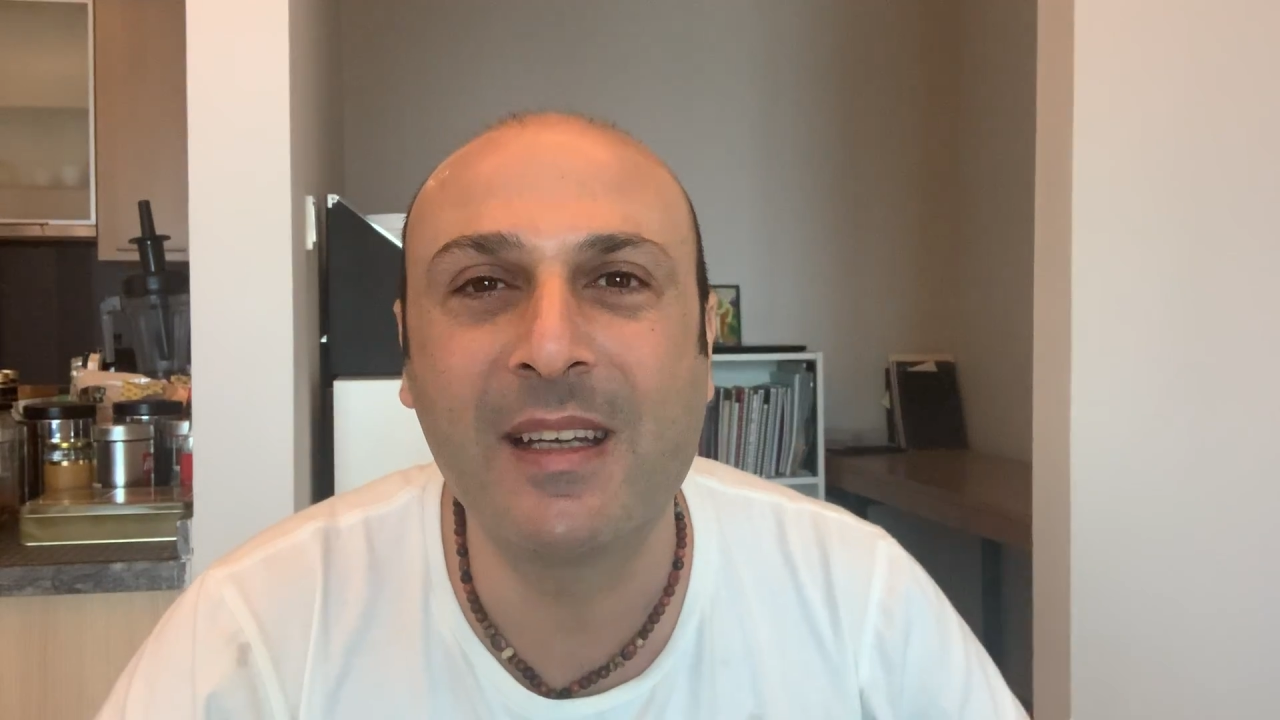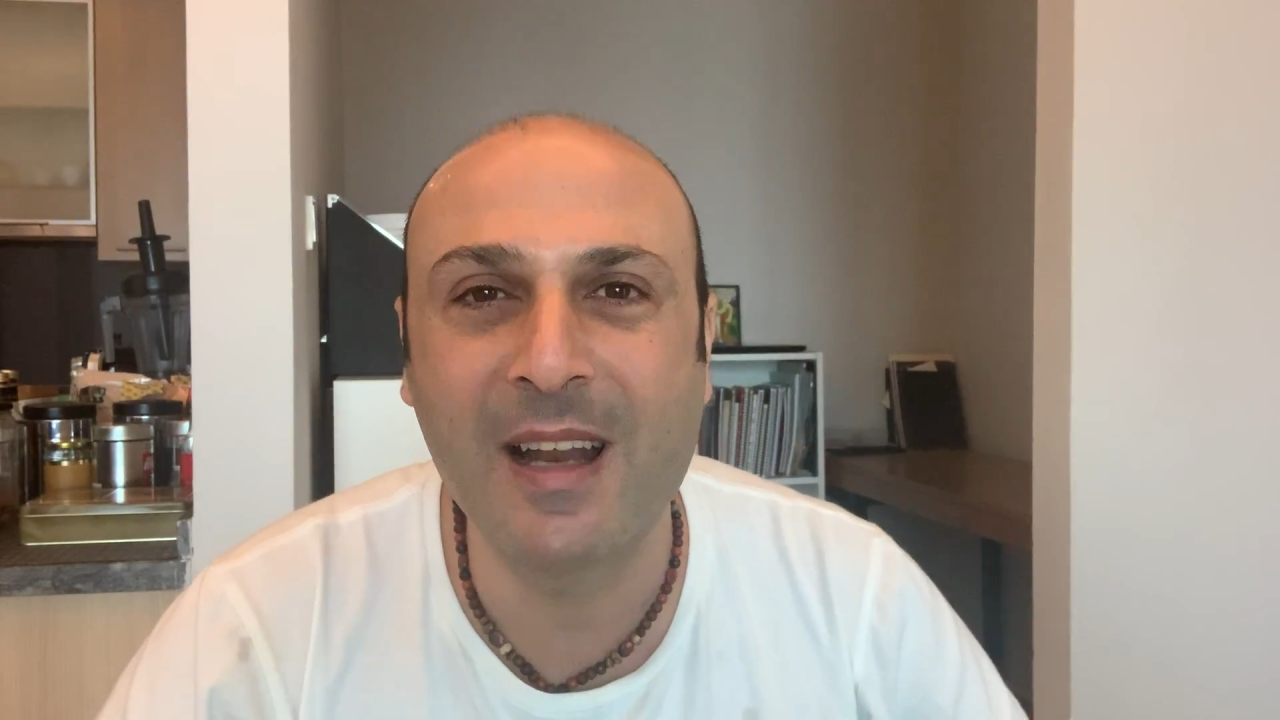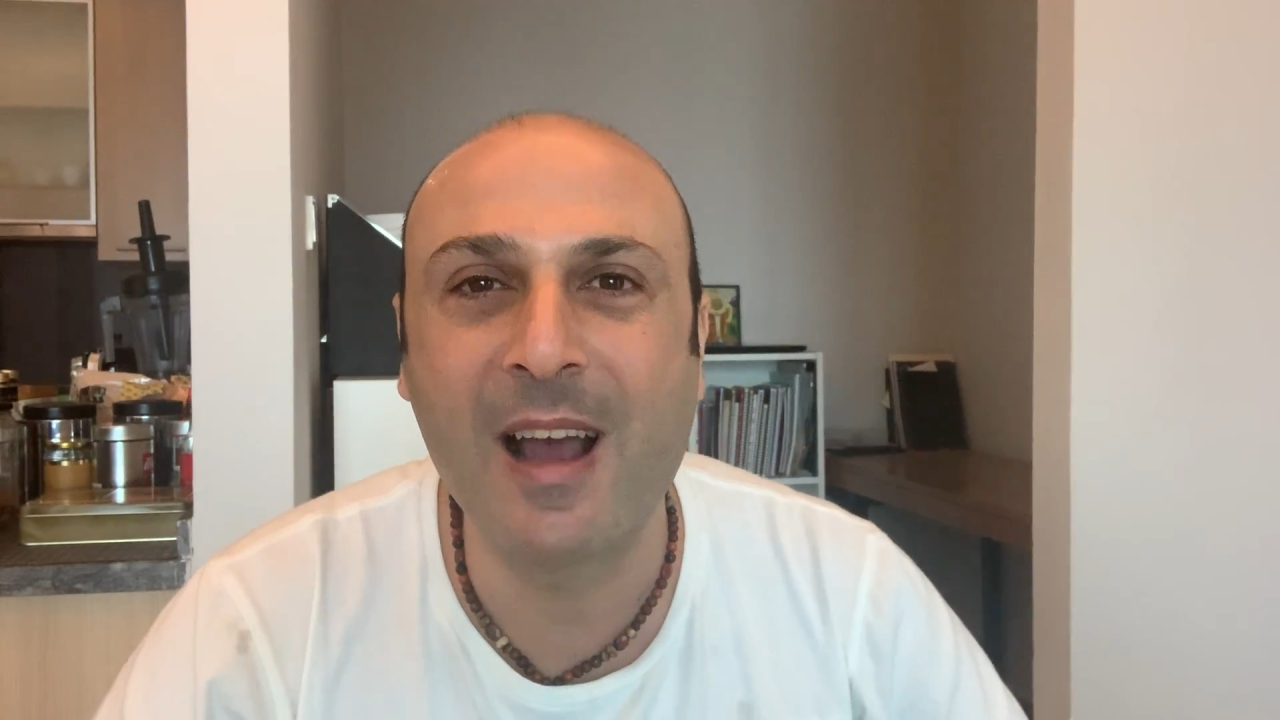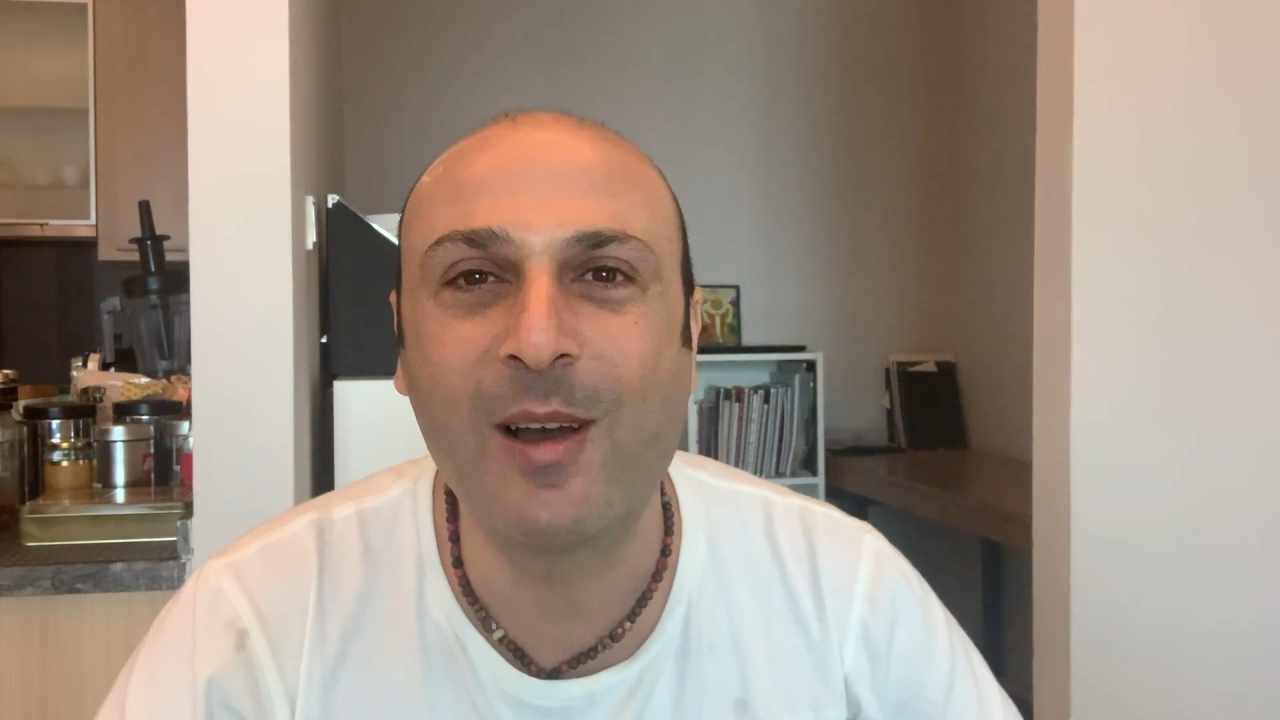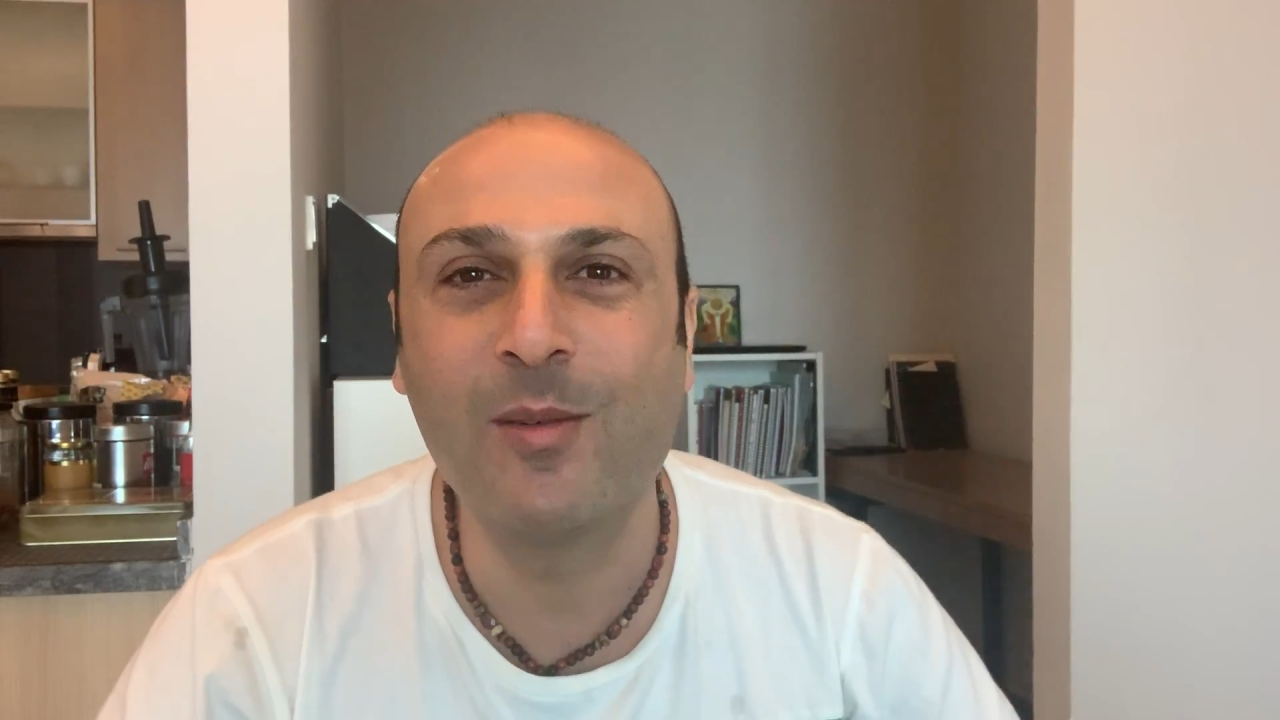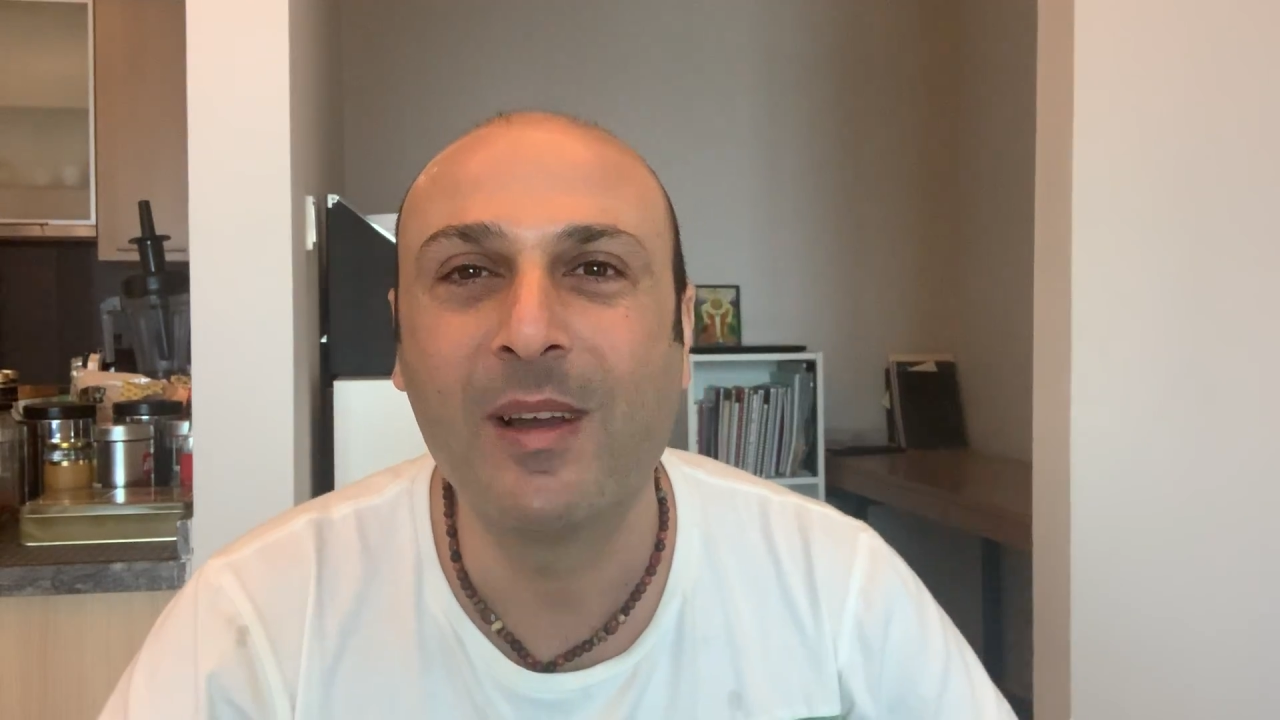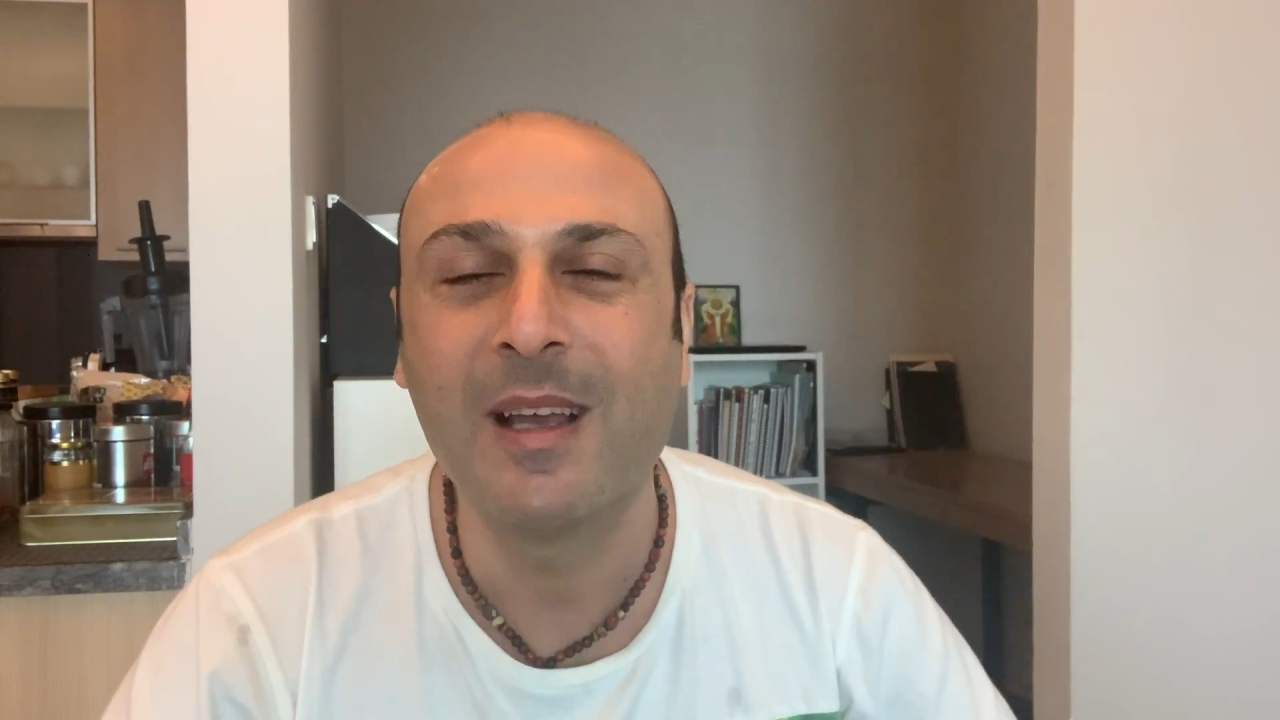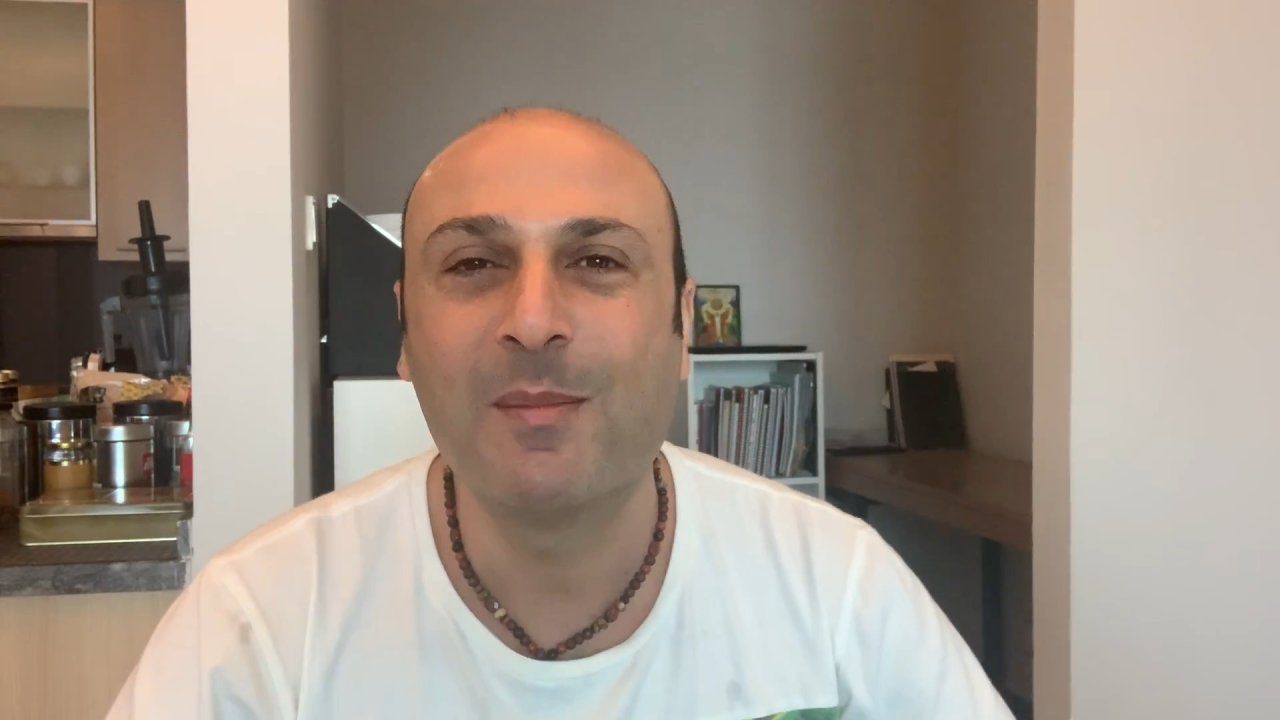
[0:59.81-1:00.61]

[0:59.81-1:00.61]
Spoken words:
now,